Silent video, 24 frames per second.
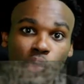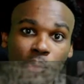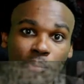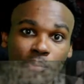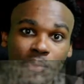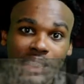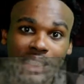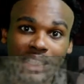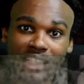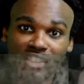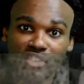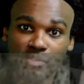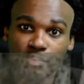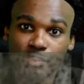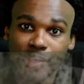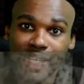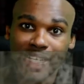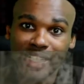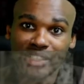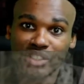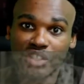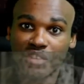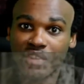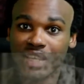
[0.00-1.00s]
whip dates
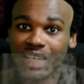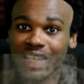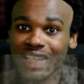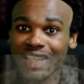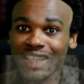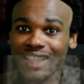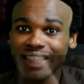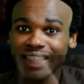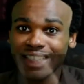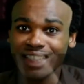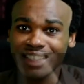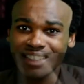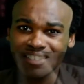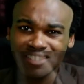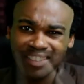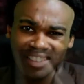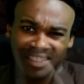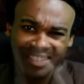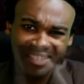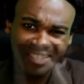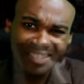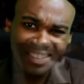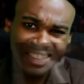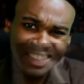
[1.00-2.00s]
back to the late
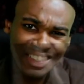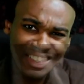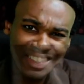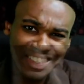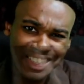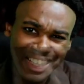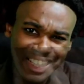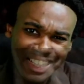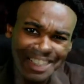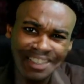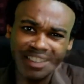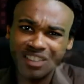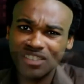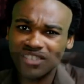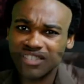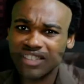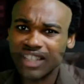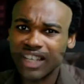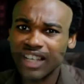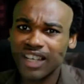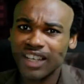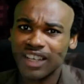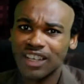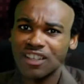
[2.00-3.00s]
sixteen eighties,
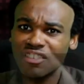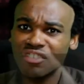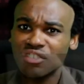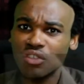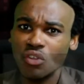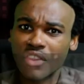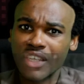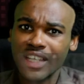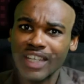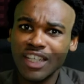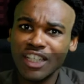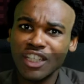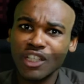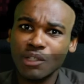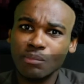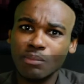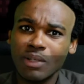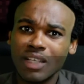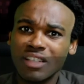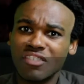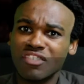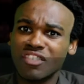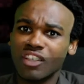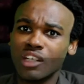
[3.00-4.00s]
and so the idiom
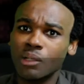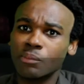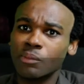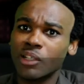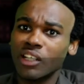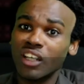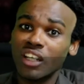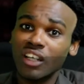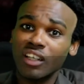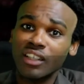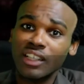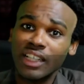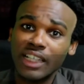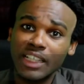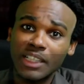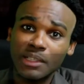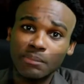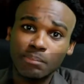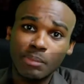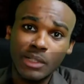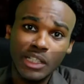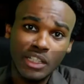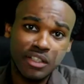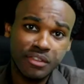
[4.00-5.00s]
has come a long
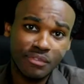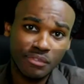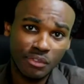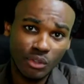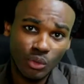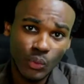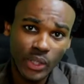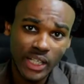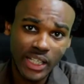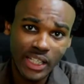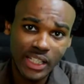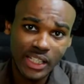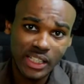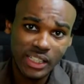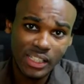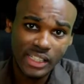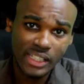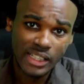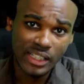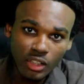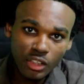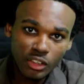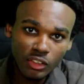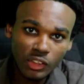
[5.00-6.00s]
and painful way.
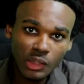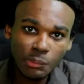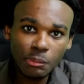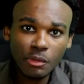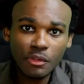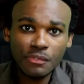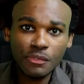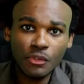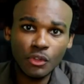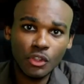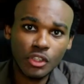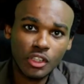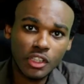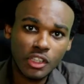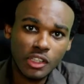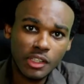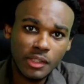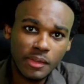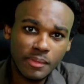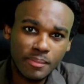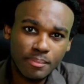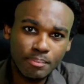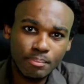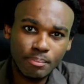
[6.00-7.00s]
Number four.
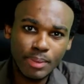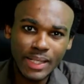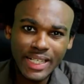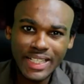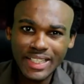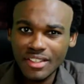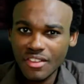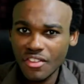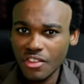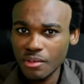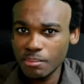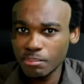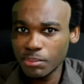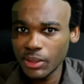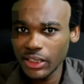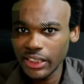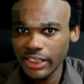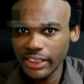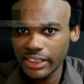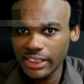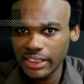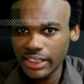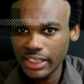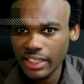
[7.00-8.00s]
Bite the
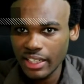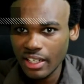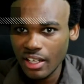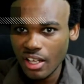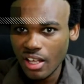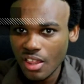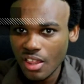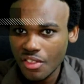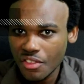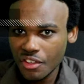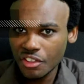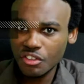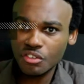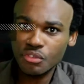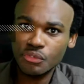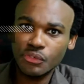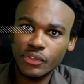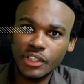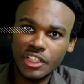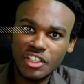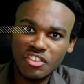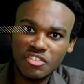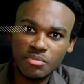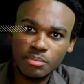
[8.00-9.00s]
bullet. This
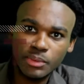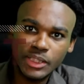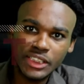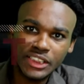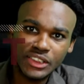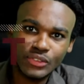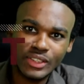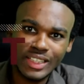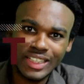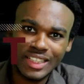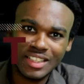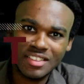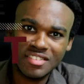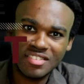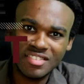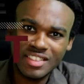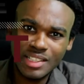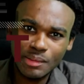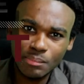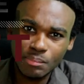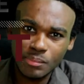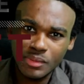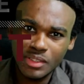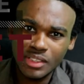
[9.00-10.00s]
phrase means to
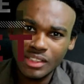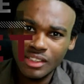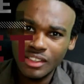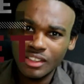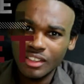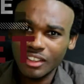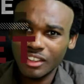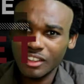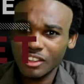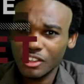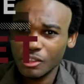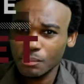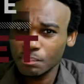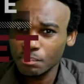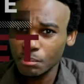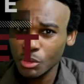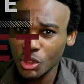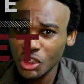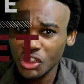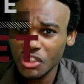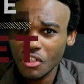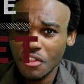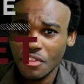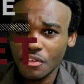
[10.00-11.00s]
accept or
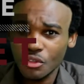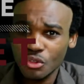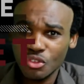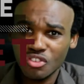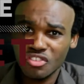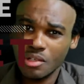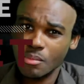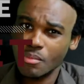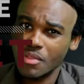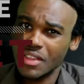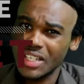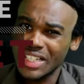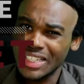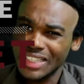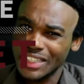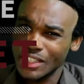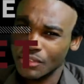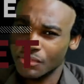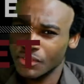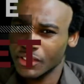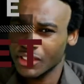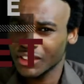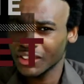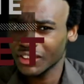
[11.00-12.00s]
push through something
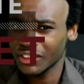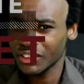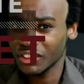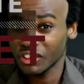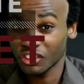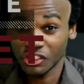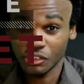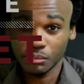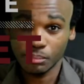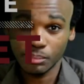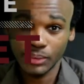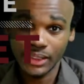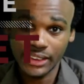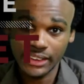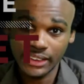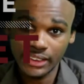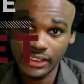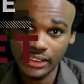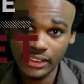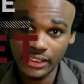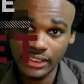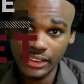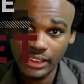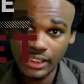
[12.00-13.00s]
difficult or
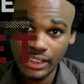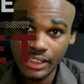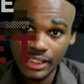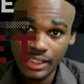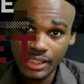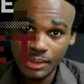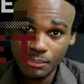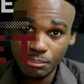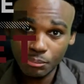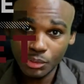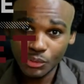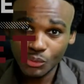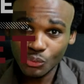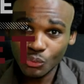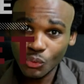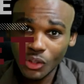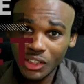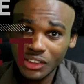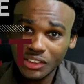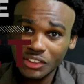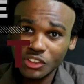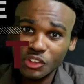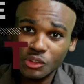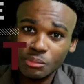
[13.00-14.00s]
unpleasant. But
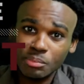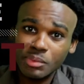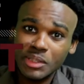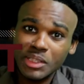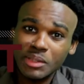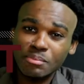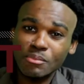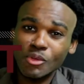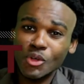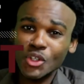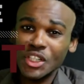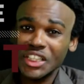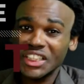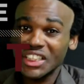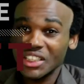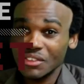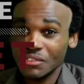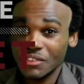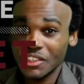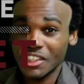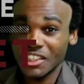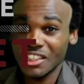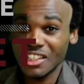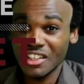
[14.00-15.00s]
what could be more
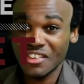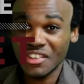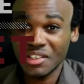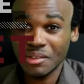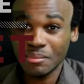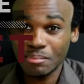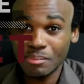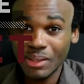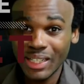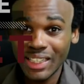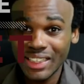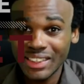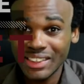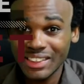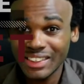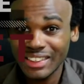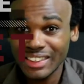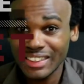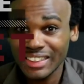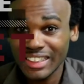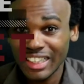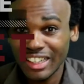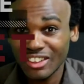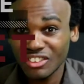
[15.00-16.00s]
difficult than
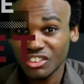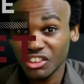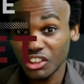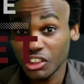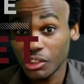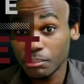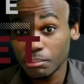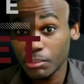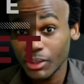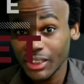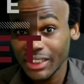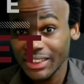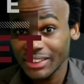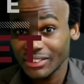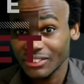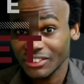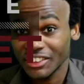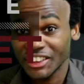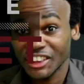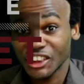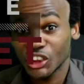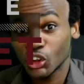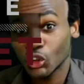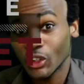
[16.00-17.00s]
biting down on a bullet to
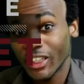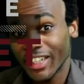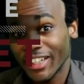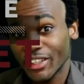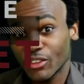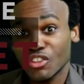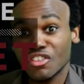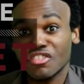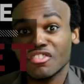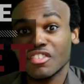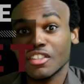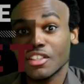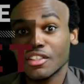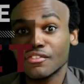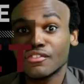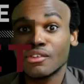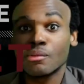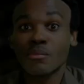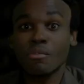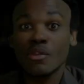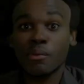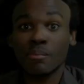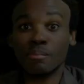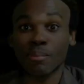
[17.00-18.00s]
distract yourself
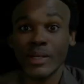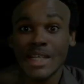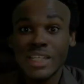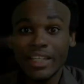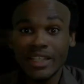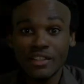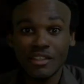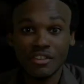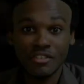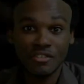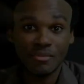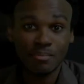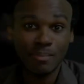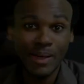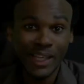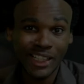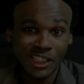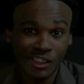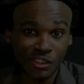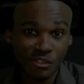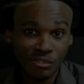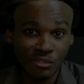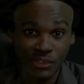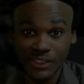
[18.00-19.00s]
from the pain of
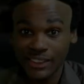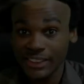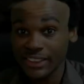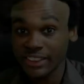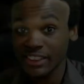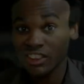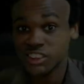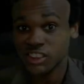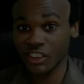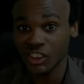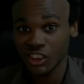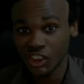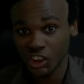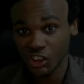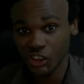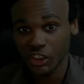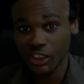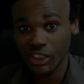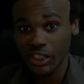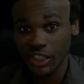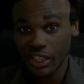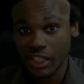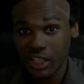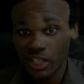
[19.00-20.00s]
battlefield
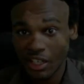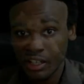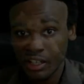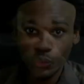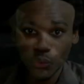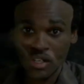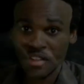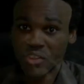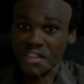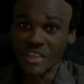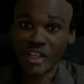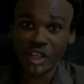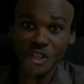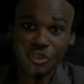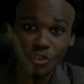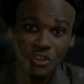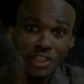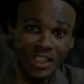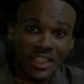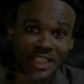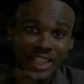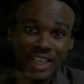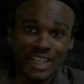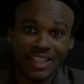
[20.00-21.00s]
surgery, where the
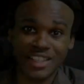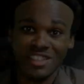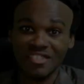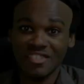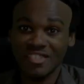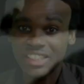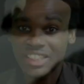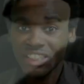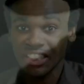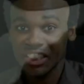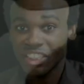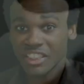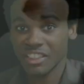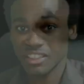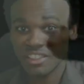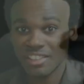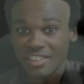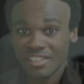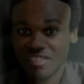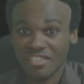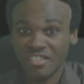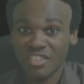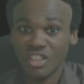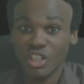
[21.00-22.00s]
only
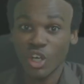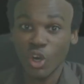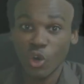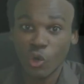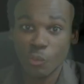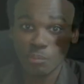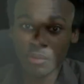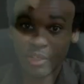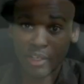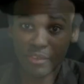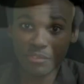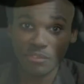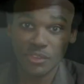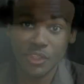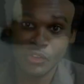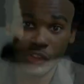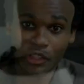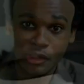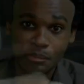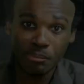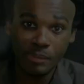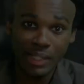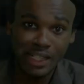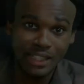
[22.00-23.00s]
anesthesia is the hope of
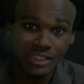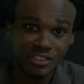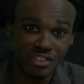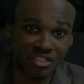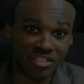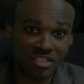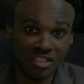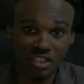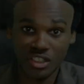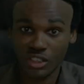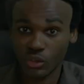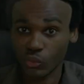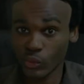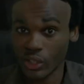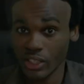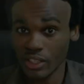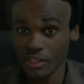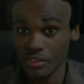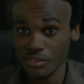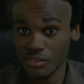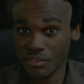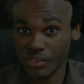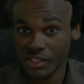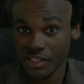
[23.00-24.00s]
going back to see your
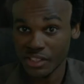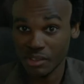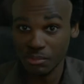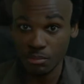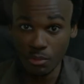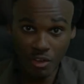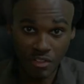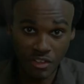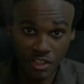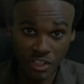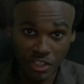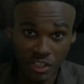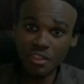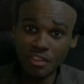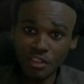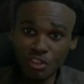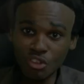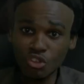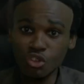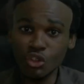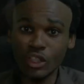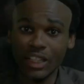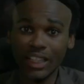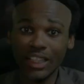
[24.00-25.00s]
wife and mother?
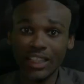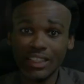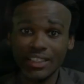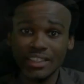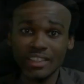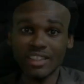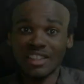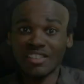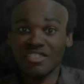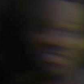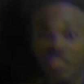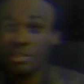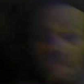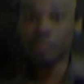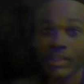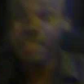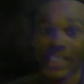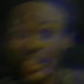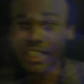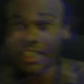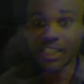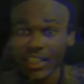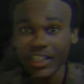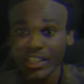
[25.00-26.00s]
This reality is the
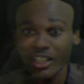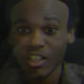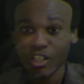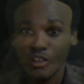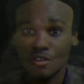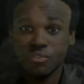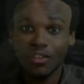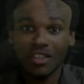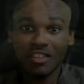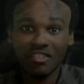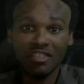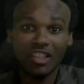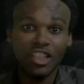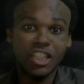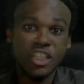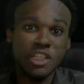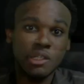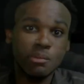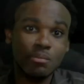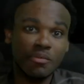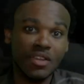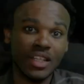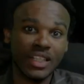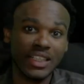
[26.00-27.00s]
beginning of this
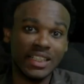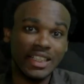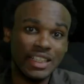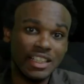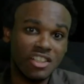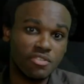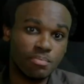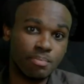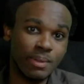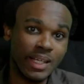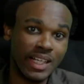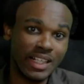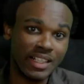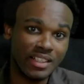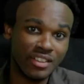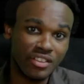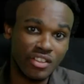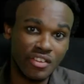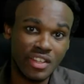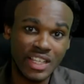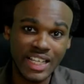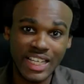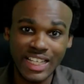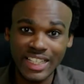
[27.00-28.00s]
idiom that dates back
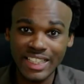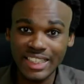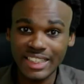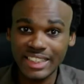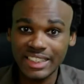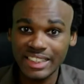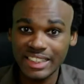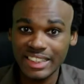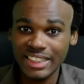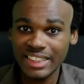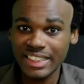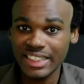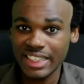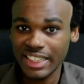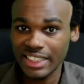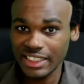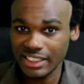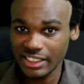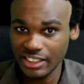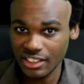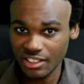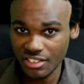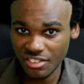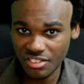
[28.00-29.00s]
to the eighteen
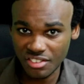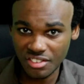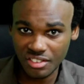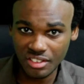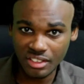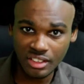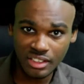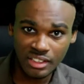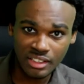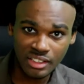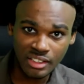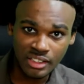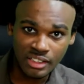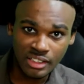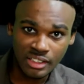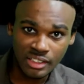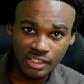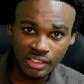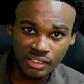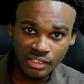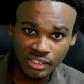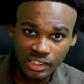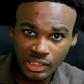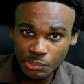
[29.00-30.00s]
nineties.
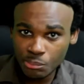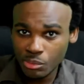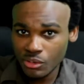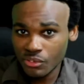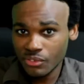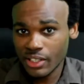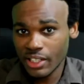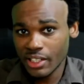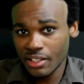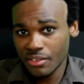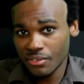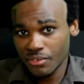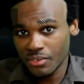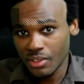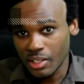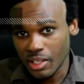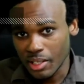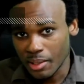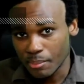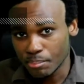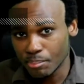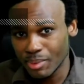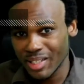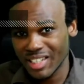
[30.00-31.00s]
Number five.
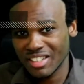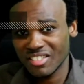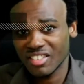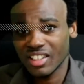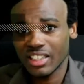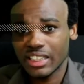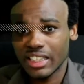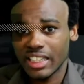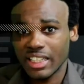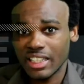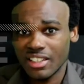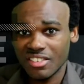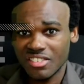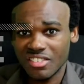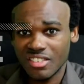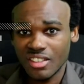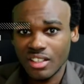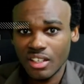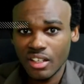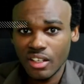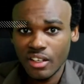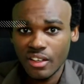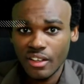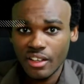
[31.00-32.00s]
Basket case.
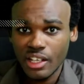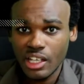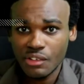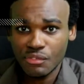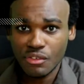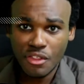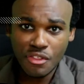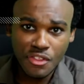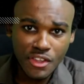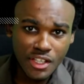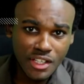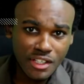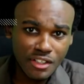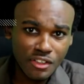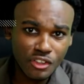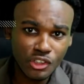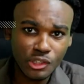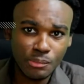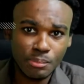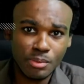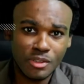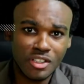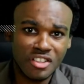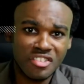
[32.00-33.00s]
If a thing
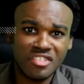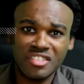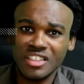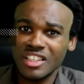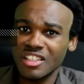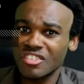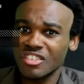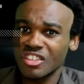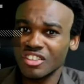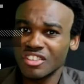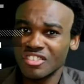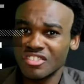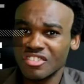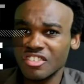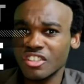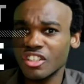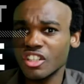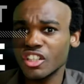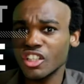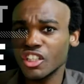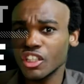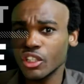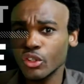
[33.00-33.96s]
or person is considered